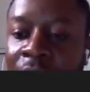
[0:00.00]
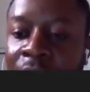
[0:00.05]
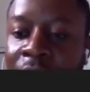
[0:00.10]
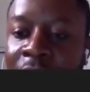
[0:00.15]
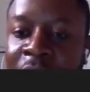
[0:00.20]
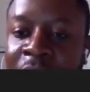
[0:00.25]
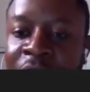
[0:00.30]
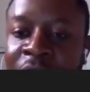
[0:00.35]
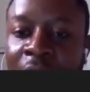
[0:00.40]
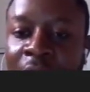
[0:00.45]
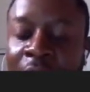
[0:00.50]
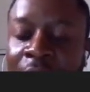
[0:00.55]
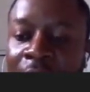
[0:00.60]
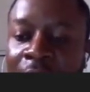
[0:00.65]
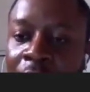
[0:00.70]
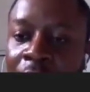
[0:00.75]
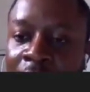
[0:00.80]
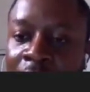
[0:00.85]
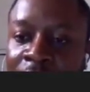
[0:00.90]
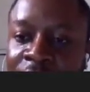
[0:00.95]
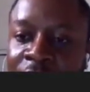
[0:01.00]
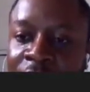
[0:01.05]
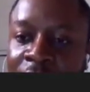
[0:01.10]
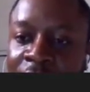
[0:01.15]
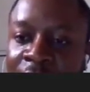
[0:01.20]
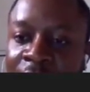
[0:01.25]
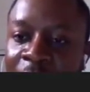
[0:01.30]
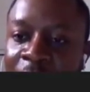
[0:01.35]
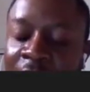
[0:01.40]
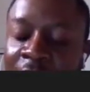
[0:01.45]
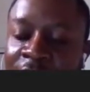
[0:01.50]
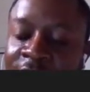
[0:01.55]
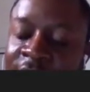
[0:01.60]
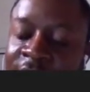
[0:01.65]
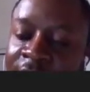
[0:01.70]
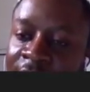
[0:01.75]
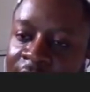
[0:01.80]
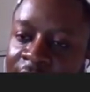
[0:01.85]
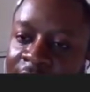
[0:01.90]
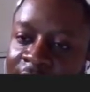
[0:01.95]
we are talking about
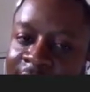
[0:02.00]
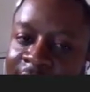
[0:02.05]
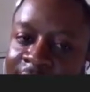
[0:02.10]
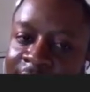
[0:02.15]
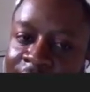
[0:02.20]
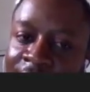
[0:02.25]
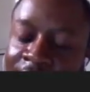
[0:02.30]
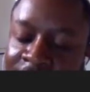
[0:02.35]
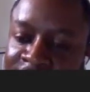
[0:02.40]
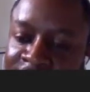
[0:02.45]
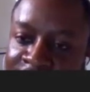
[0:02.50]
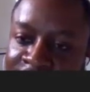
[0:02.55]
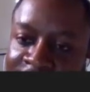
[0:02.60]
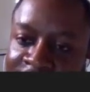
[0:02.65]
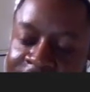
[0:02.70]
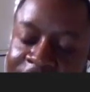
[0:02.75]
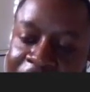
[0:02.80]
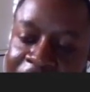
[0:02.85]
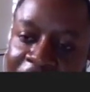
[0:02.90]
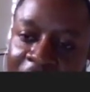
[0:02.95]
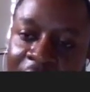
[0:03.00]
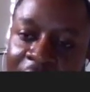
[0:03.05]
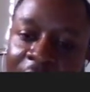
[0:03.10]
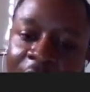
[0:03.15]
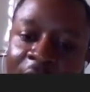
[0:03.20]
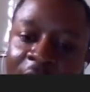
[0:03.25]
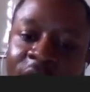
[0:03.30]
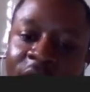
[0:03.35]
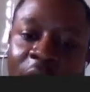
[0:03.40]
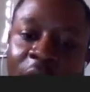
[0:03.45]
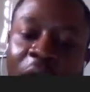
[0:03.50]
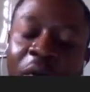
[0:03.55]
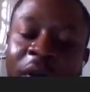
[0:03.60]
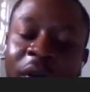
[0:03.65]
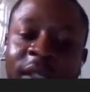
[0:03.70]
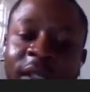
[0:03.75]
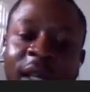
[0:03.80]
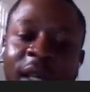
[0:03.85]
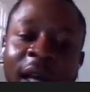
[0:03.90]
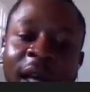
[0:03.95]
coordinates. So
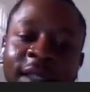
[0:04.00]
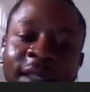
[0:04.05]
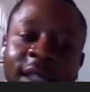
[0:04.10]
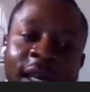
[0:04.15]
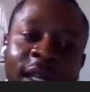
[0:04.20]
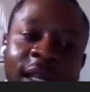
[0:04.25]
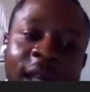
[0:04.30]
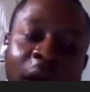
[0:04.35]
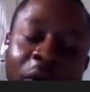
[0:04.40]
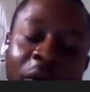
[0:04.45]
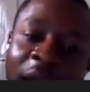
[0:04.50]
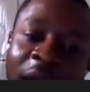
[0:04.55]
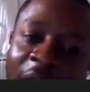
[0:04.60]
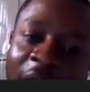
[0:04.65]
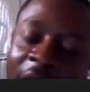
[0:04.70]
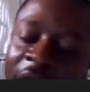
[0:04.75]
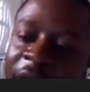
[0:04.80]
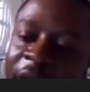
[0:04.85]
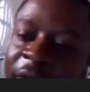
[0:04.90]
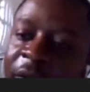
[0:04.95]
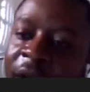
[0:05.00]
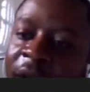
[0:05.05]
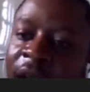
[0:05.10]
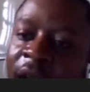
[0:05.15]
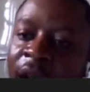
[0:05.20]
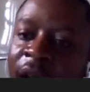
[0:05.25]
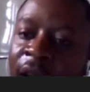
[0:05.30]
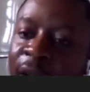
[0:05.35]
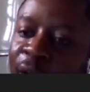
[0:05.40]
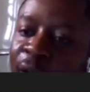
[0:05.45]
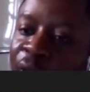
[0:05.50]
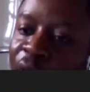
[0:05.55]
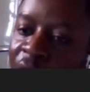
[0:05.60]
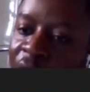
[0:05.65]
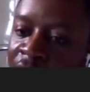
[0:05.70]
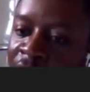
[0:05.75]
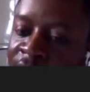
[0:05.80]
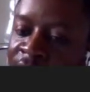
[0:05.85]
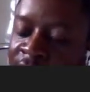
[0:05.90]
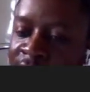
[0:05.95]
I said that we have a
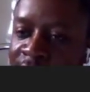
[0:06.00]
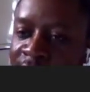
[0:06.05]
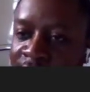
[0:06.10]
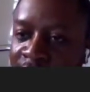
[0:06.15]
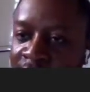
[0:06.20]
world